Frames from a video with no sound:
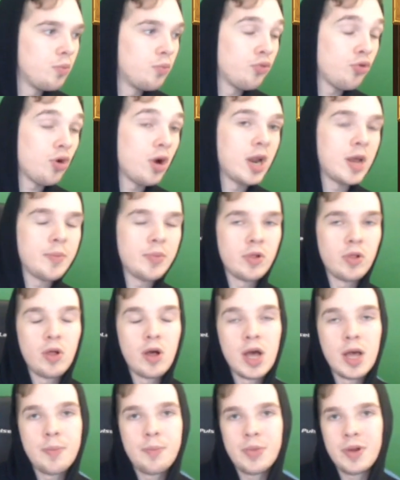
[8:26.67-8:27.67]
brought up a
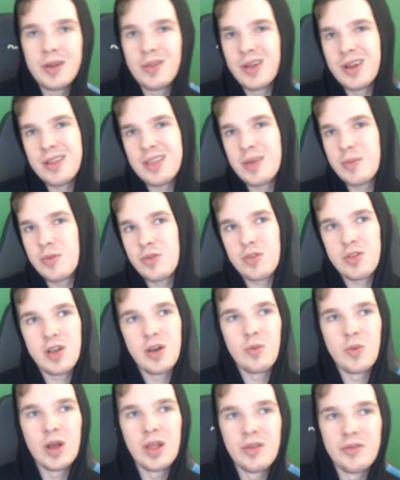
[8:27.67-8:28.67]
lot, but a lot of times they're just
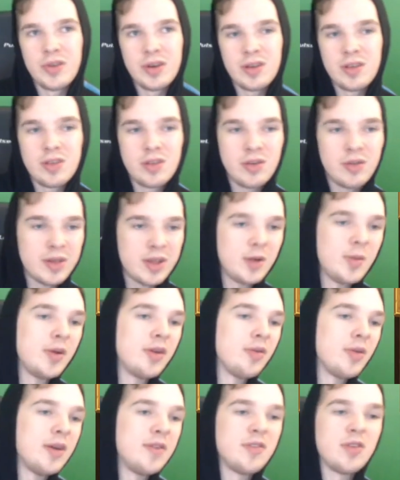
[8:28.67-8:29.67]
not relevant because you don't care about
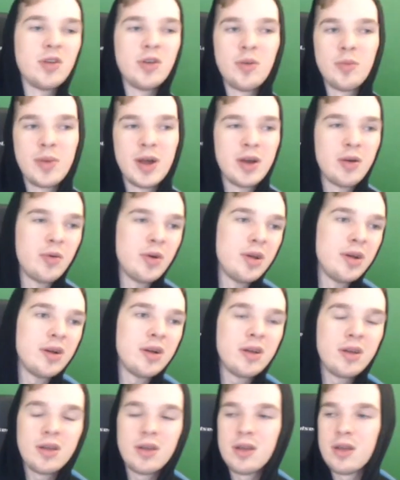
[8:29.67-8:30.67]
your life total in Pirate
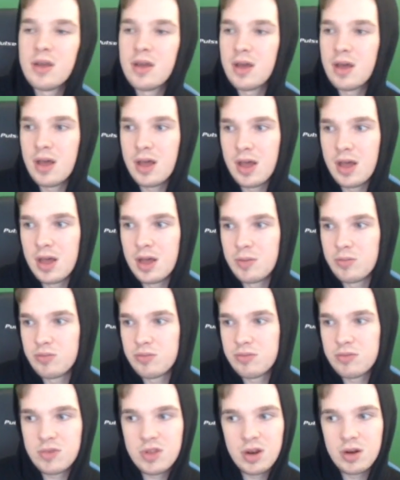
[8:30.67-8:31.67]
Warrior.
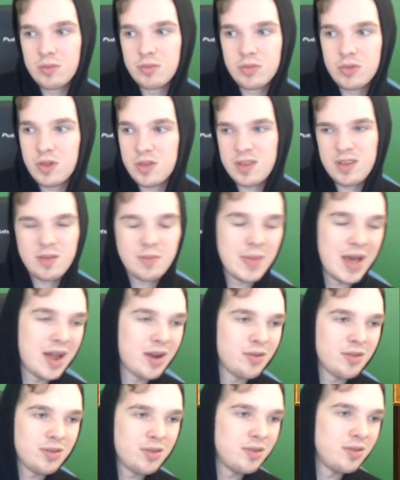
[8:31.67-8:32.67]
Just doesn't
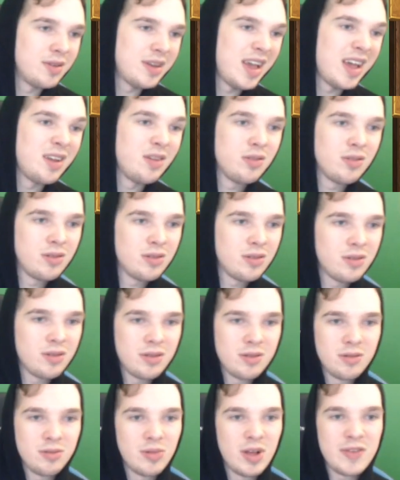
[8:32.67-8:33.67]
matter until you're dead.
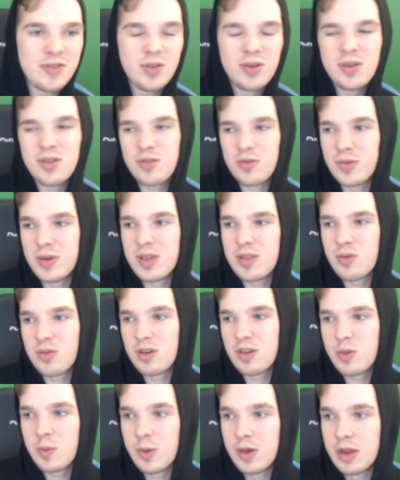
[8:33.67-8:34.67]
Life total is a
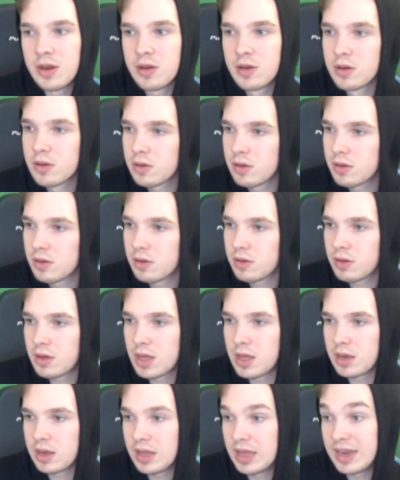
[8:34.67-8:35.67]
resource, but
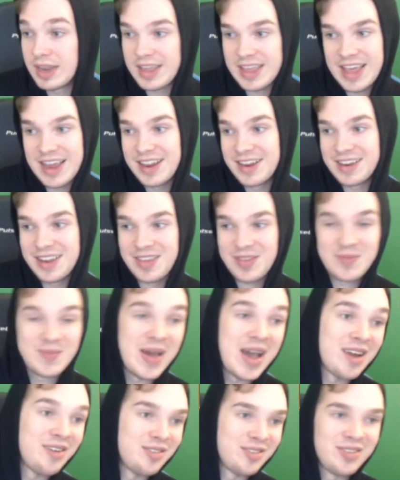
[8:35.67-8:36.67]
it doesn't
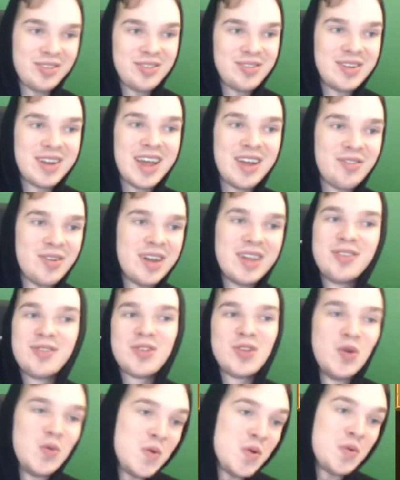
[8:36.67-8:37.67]
matter until you're dead, right? You
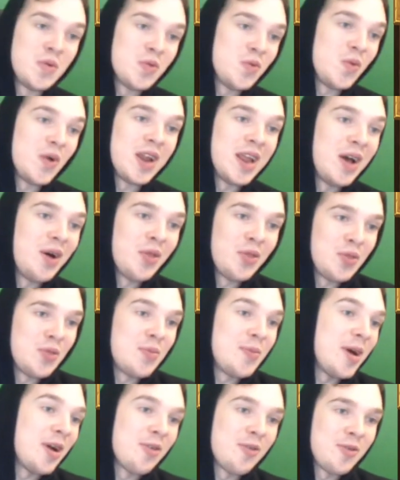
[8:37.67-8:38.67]
can win with 1 health
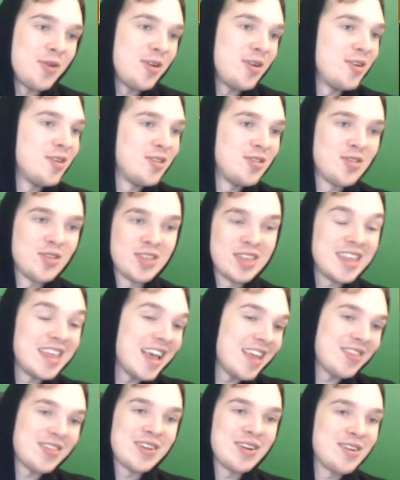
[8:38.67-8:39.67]
with Pirate Warrior and just
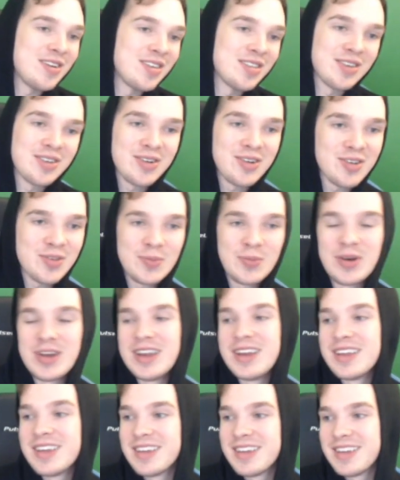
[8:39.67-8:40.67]
get there because of
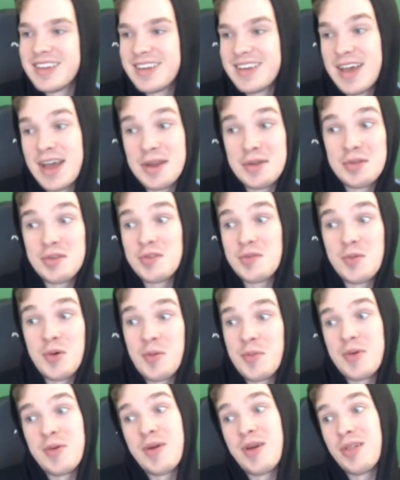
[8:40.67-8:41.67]
Curseblade, and it just
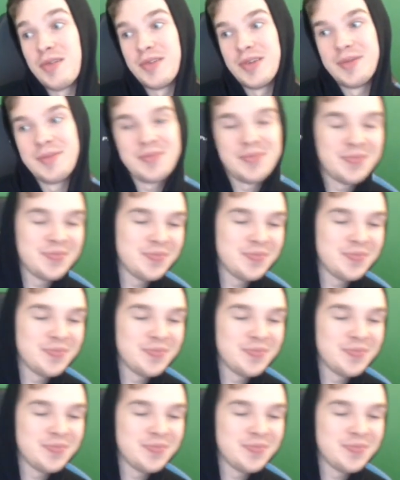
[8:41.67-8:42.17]
won't be relevant.